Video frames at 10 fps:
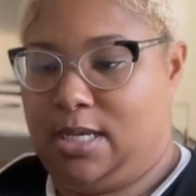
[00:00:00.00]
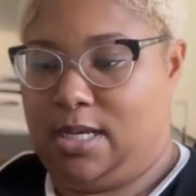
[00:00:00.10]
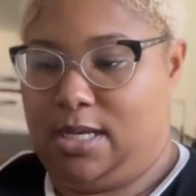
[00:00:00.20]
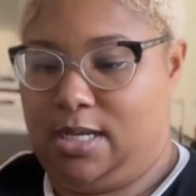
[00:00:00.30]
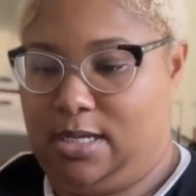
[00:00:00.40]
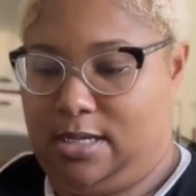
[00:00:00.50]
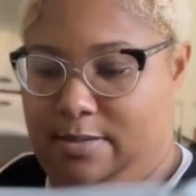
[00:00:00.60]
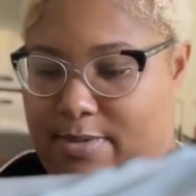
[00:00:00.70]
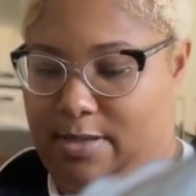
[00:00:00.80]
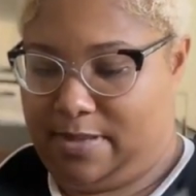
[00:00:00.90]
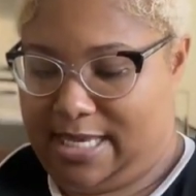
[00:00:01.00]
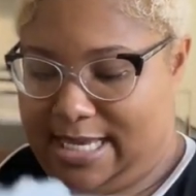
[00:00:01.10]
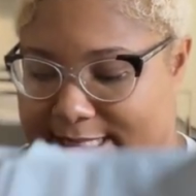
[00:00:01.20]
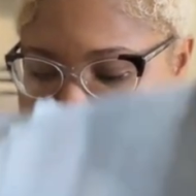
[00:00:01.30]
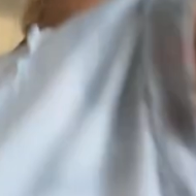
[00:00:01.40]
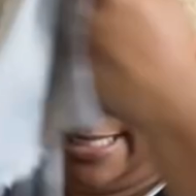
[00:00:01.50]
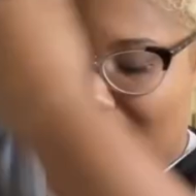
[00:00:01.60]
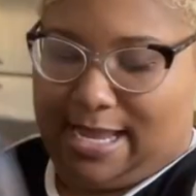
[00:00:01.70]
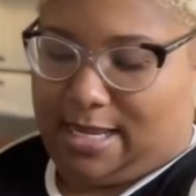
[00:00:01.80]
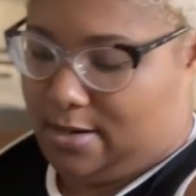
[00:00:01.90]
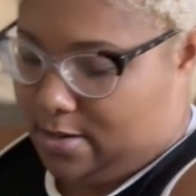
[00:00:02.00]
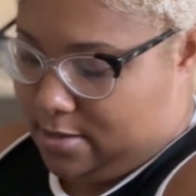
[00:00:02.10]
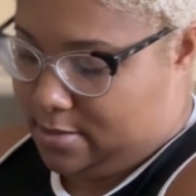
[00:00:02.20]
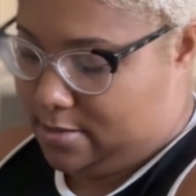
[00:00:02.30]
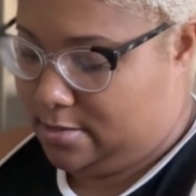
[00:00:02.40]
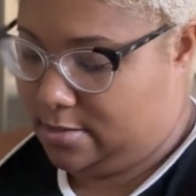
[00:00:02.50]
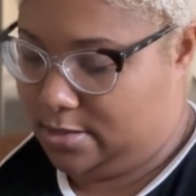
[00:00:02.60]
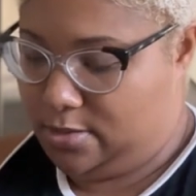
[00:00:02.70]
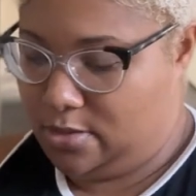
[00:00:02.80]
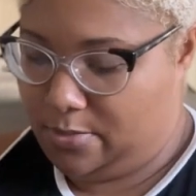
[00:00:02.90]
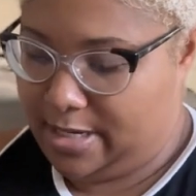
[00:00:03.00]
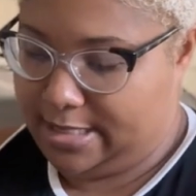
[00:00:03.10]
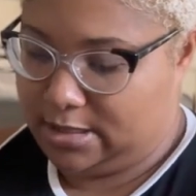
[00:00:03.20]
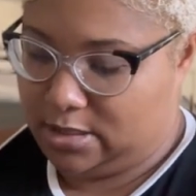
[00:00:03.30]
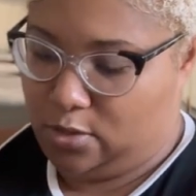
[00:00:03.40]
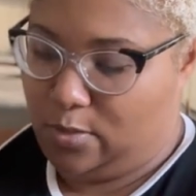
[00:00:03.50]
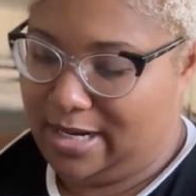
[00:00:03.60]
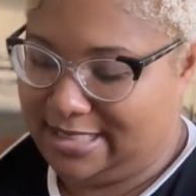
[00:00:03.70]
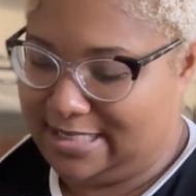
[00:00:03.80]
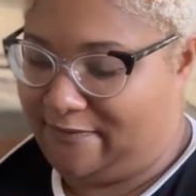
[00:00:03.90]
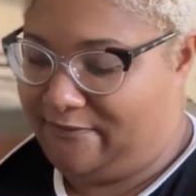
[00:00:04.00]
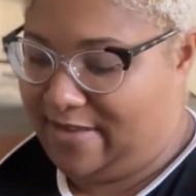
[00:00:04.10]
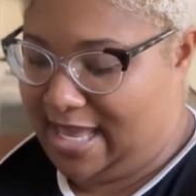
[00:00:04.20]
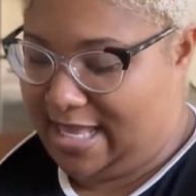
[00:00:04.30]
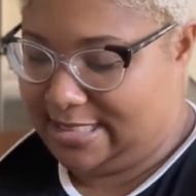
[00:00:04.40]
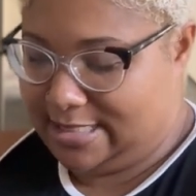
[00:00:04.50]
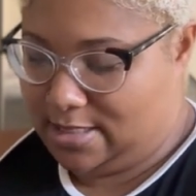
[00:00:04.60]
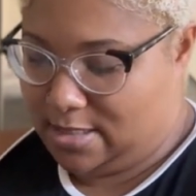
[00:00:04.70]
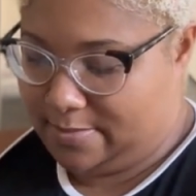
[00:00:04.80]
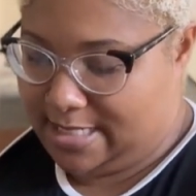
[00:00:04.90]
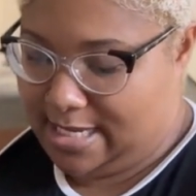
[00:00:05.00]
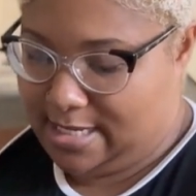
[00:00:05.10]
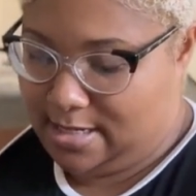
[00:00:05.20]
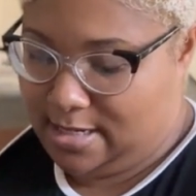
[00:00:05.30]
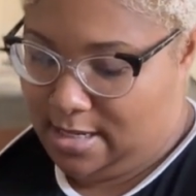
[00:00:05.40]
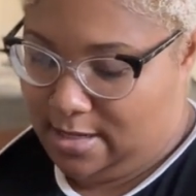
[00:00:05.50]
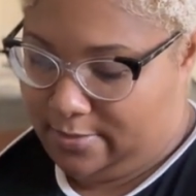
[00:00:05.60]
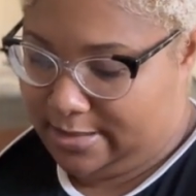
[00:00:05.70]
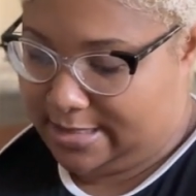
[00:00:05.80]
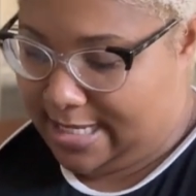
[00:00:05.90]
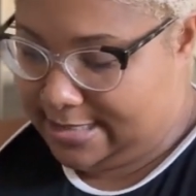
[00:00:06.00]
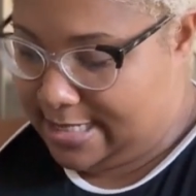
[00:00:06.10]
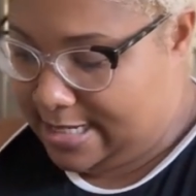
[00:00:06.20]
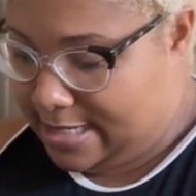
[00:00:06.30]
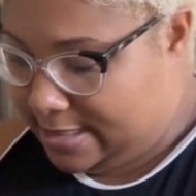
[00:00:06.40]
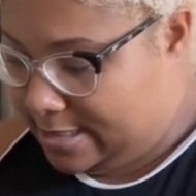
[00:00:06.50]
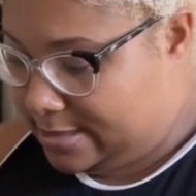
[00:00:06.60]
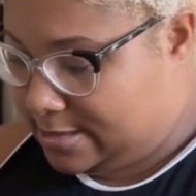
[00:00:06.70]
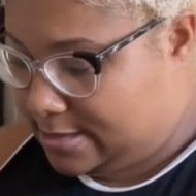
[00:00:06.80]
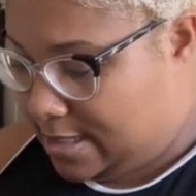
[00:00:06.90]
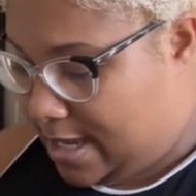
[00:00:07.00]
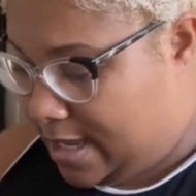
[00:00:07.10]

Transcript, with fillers: because I was like, girl, you don't want it, you want it to fit, you know what I'm saying? What size did I get in this? I